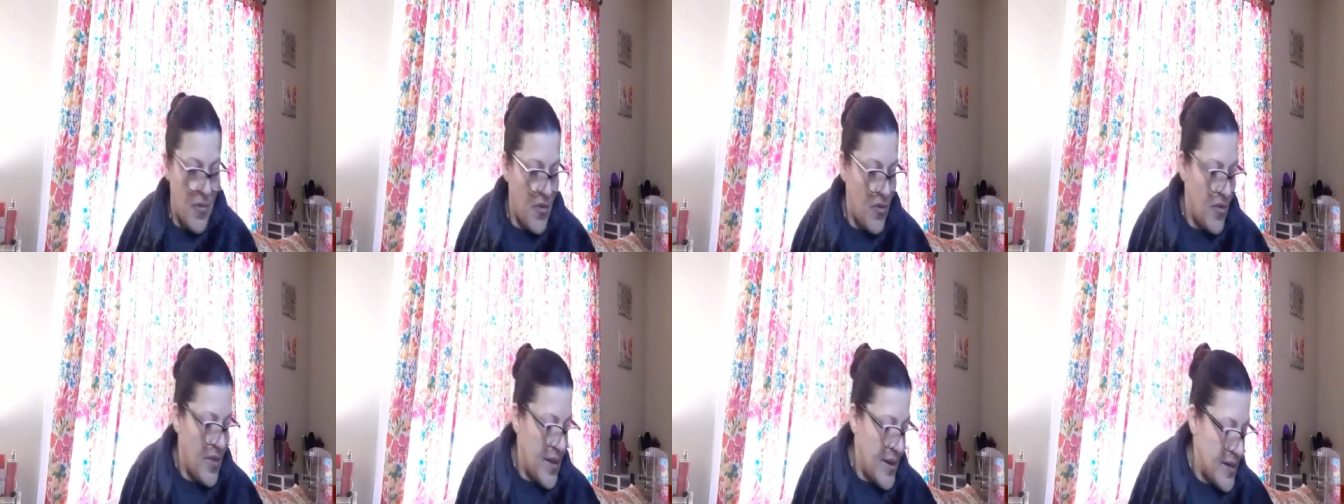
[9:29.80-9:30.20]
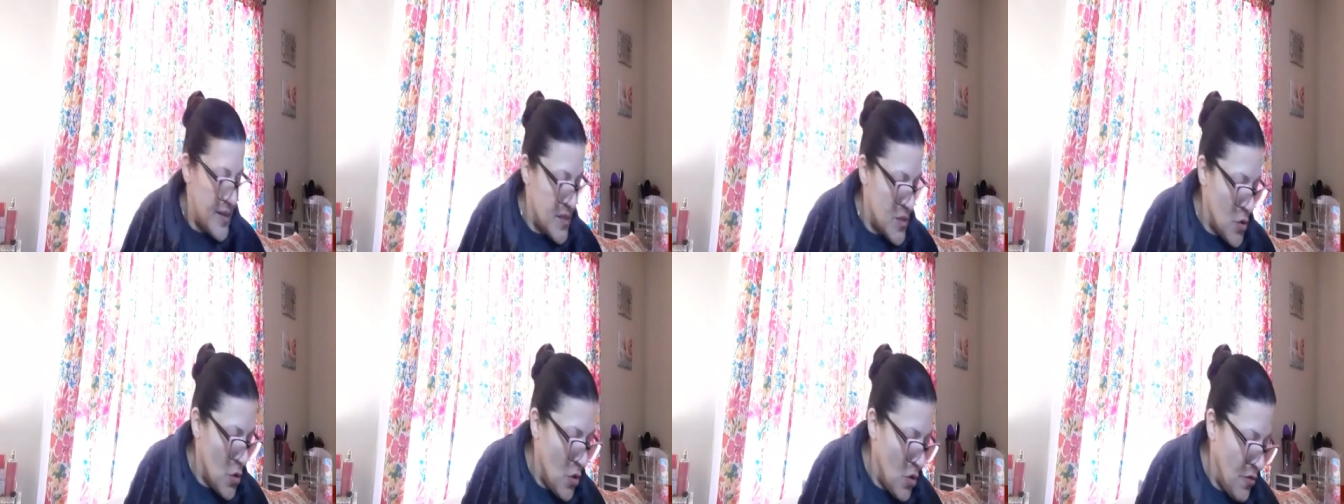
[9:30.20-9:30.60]
So that
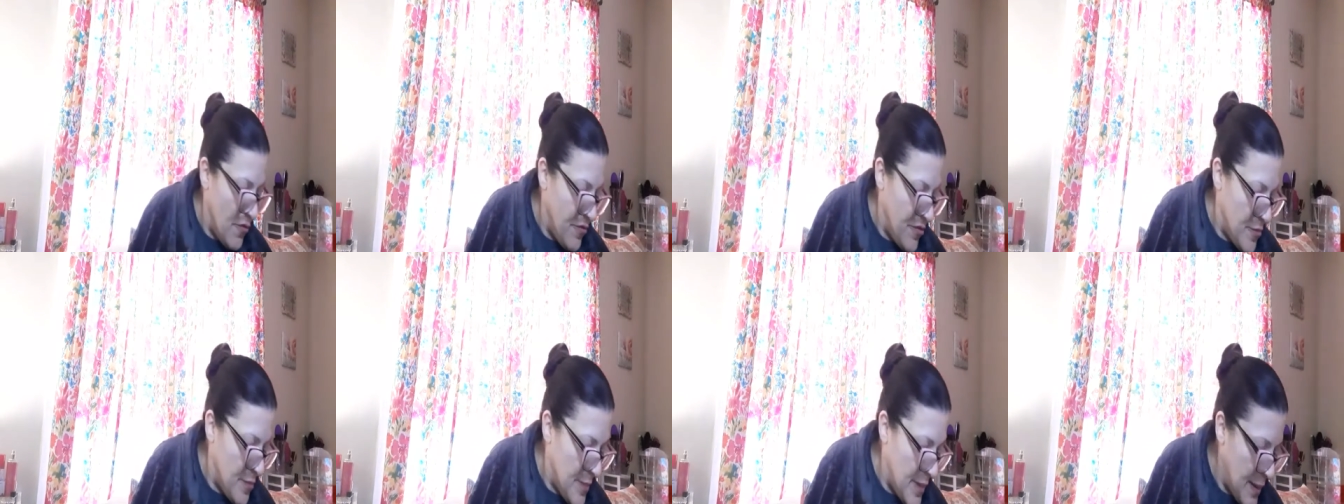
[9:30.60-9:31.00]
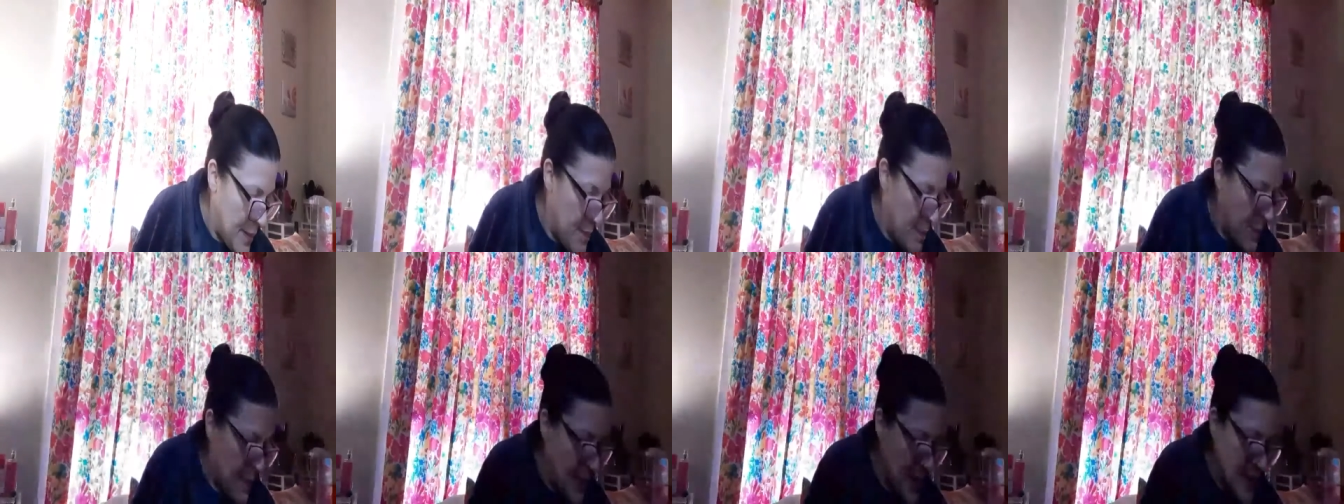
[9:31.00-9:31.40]
is all for
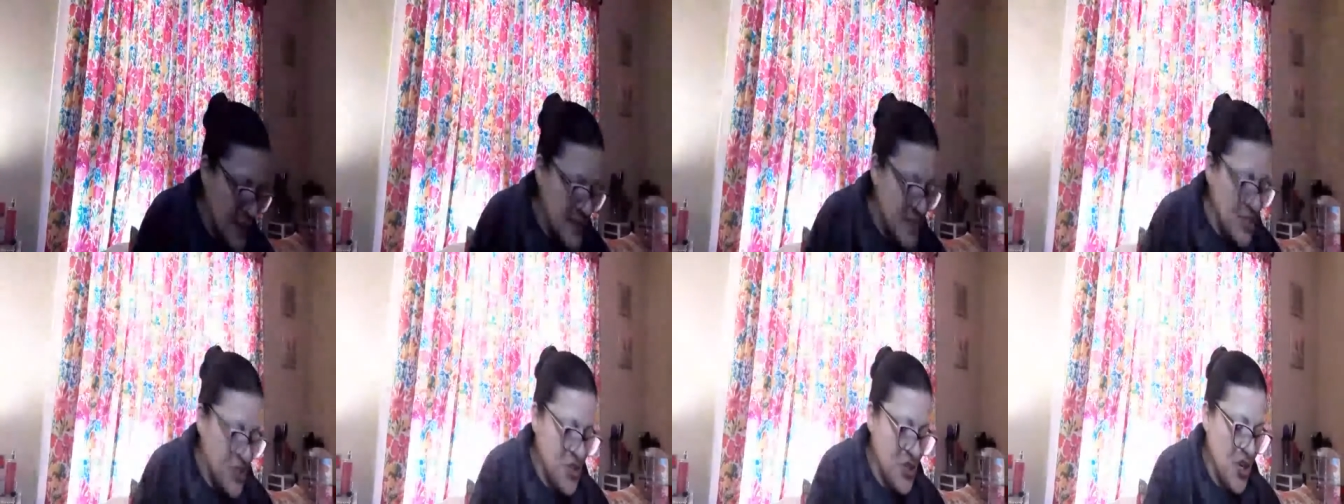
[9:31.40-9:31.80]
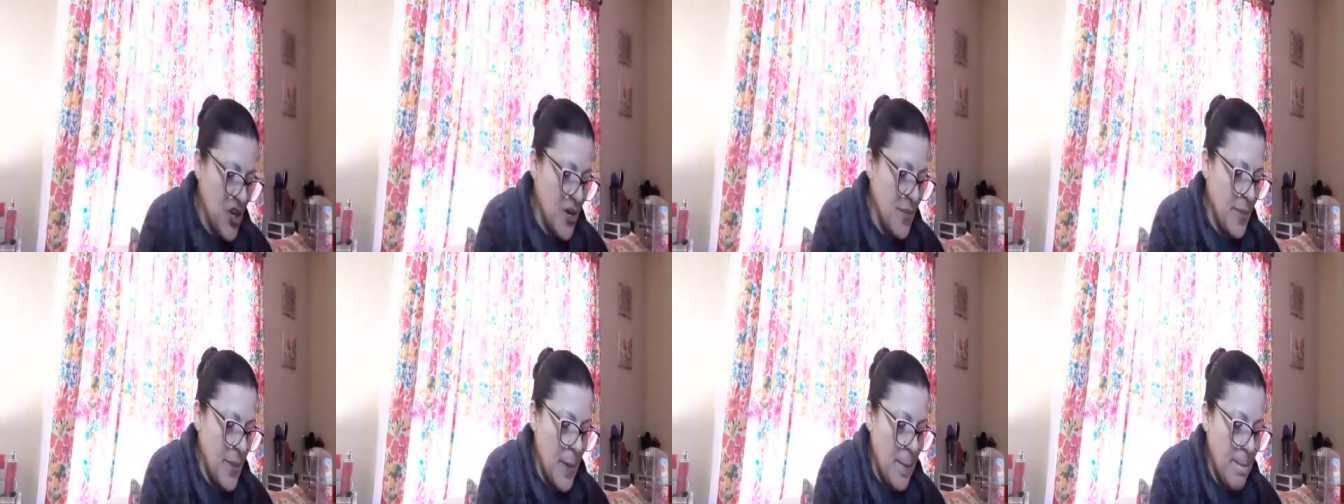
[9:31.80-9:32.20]
my
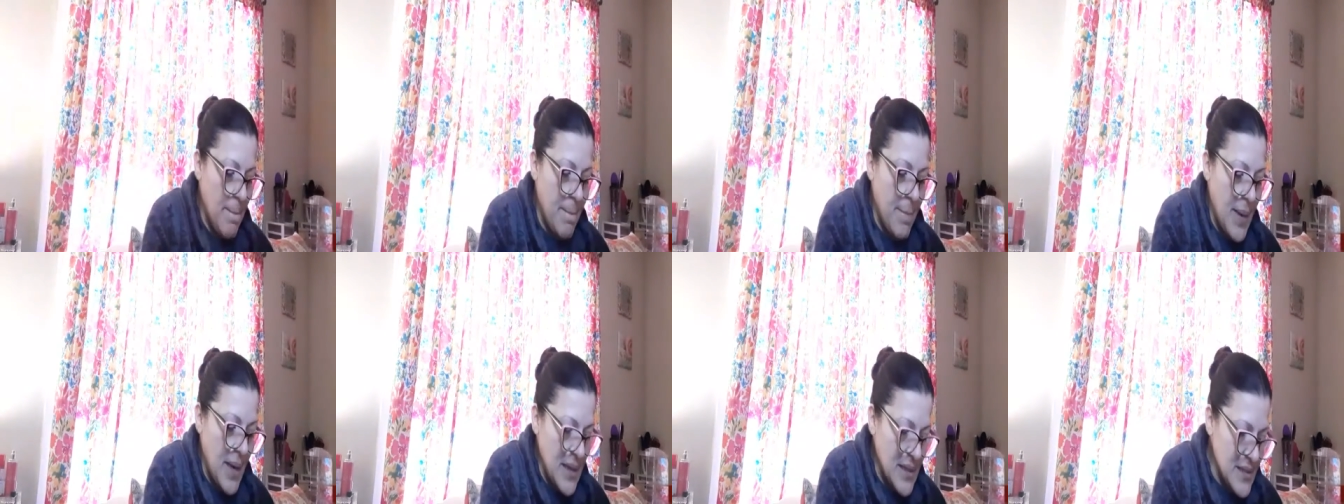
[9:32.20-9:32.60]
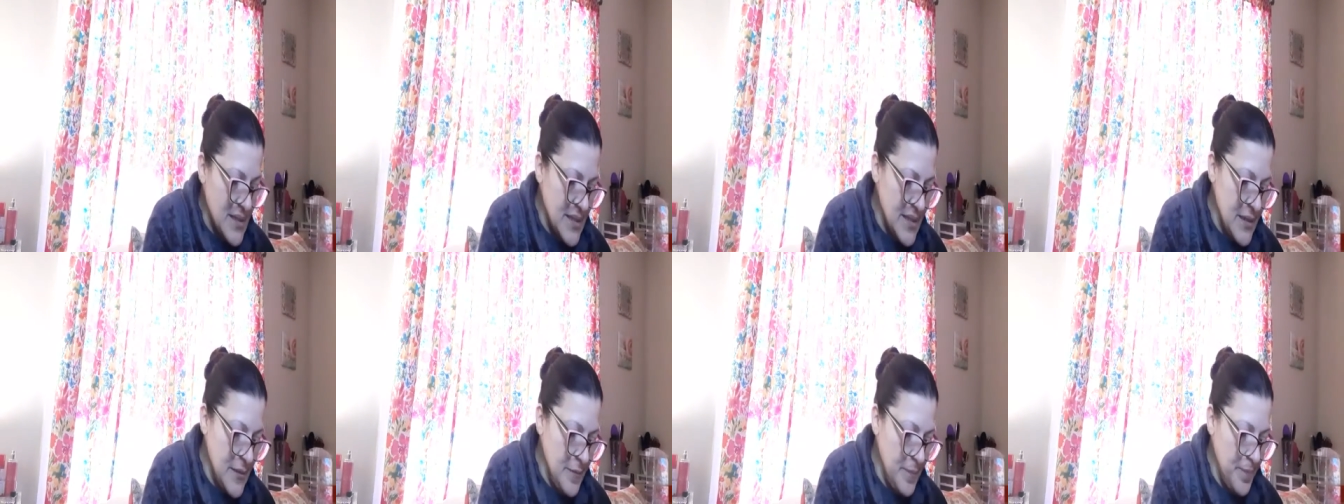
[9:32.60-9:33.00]
BoxyCharm
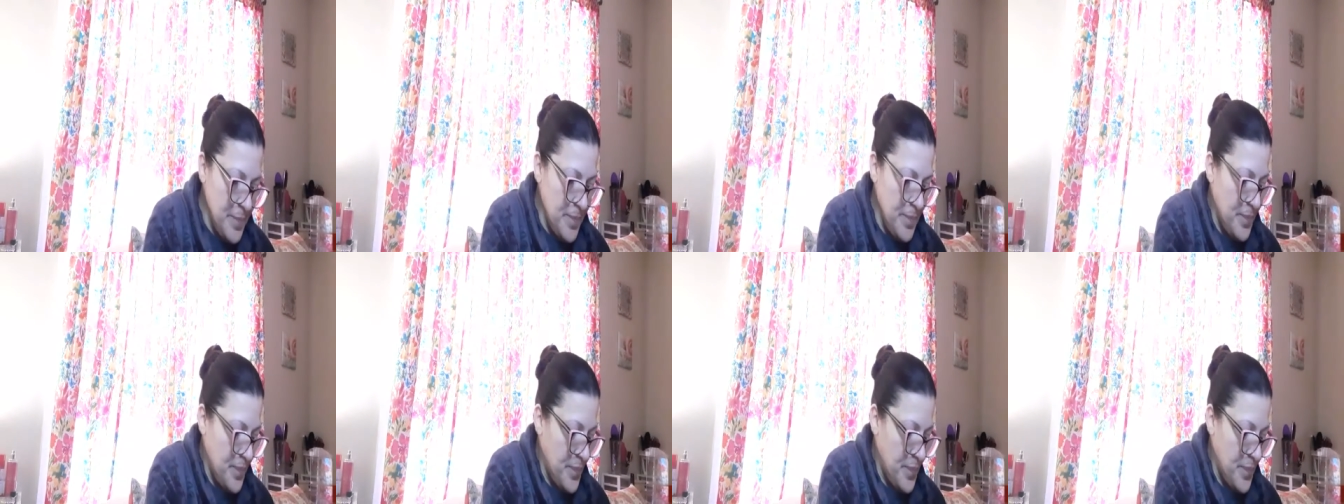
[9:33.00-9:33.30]
unboxing.